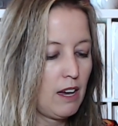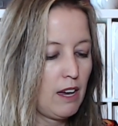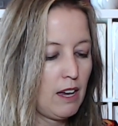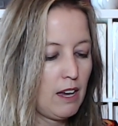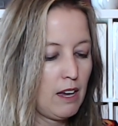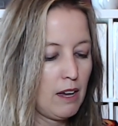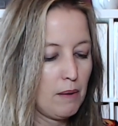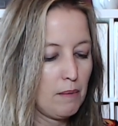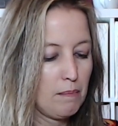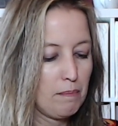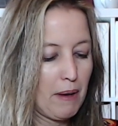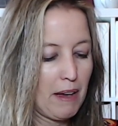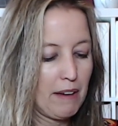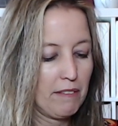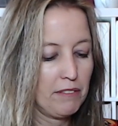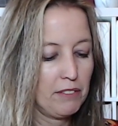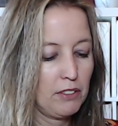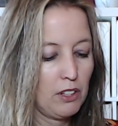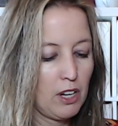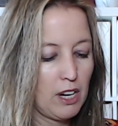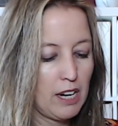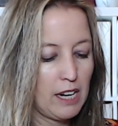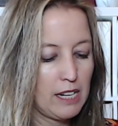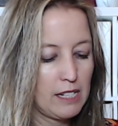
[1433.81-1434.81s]
my
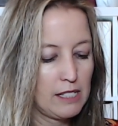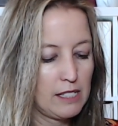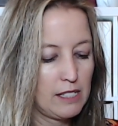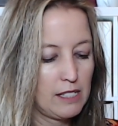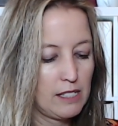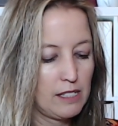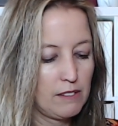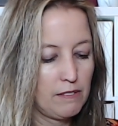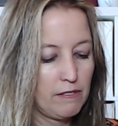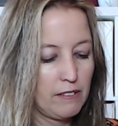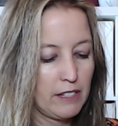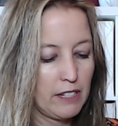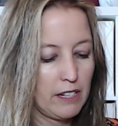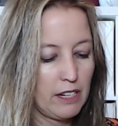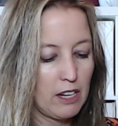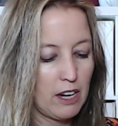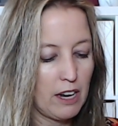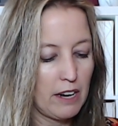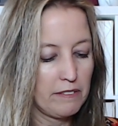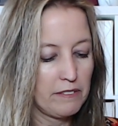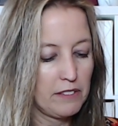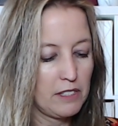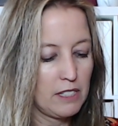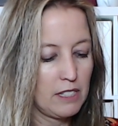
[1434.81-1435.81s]
floss very
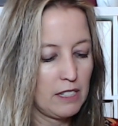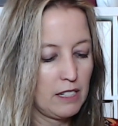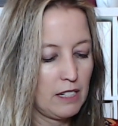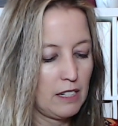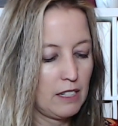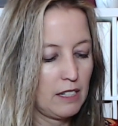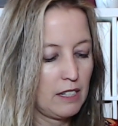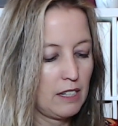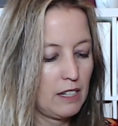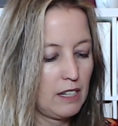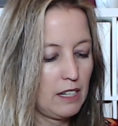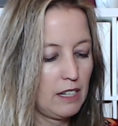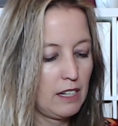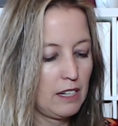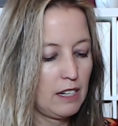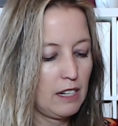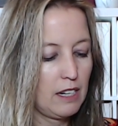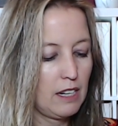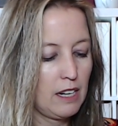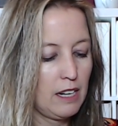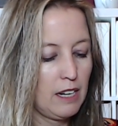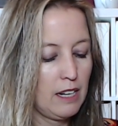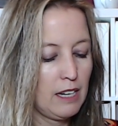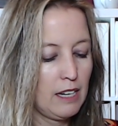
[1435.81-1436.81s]
often,
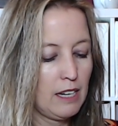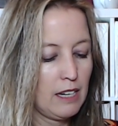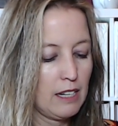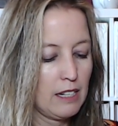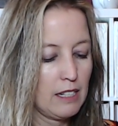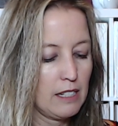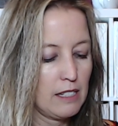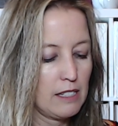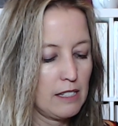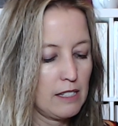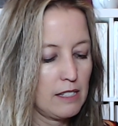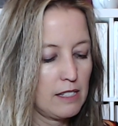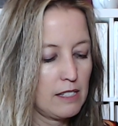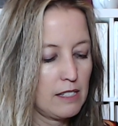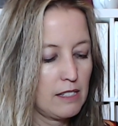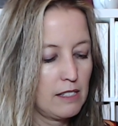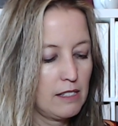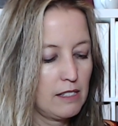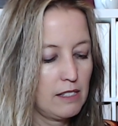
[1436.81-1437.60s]
and